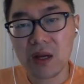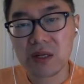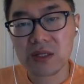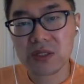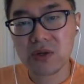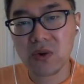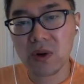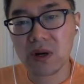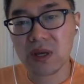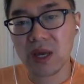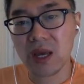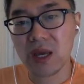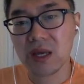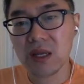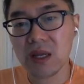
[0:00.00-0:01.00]
So
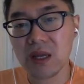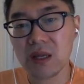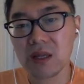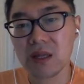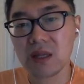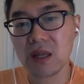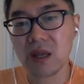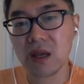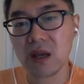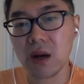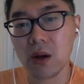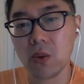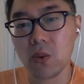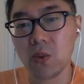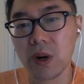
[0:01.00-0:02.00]
again,
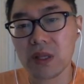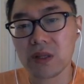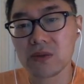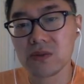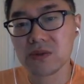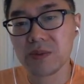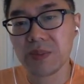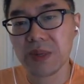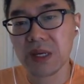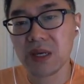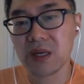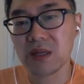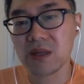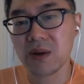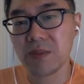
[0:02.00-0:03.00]
what would
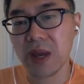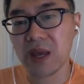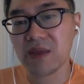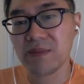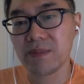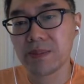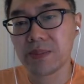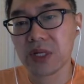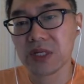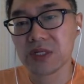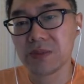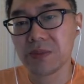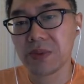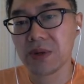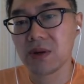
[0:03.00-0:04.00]
be the main
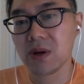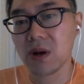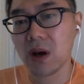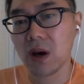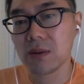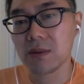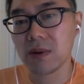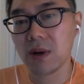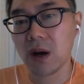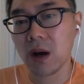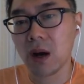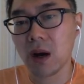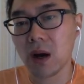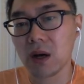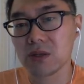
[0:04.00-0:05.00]
principle of
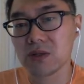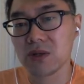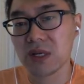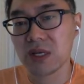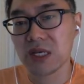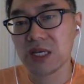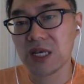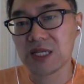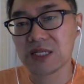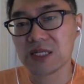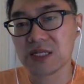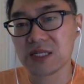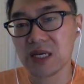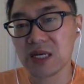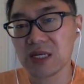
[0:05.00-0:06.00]

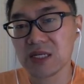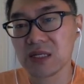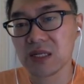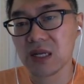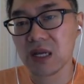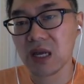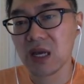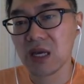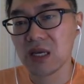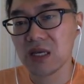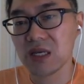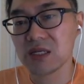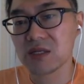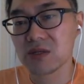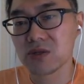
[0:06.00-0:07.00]
ES6
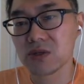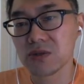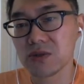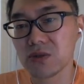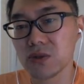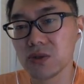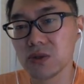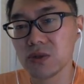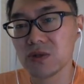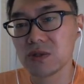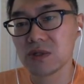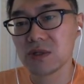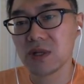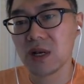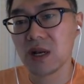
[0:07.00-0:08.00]
is to
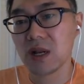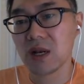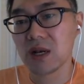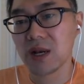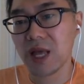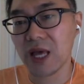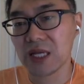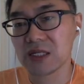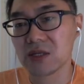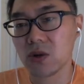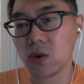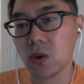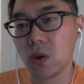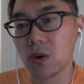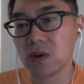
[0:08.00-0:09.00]
use less
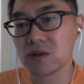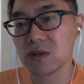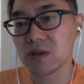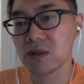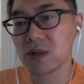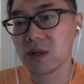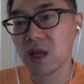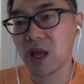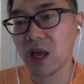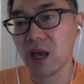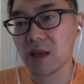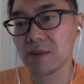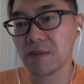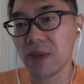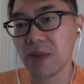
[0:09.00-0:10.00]
code
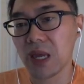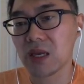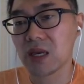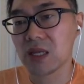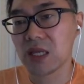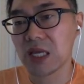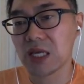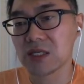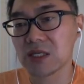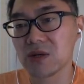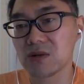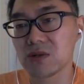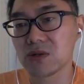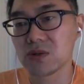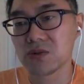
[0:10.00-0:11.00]
and make it
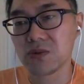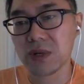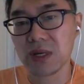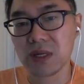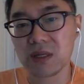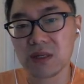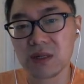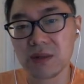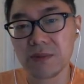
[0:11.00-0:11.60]
easier to read,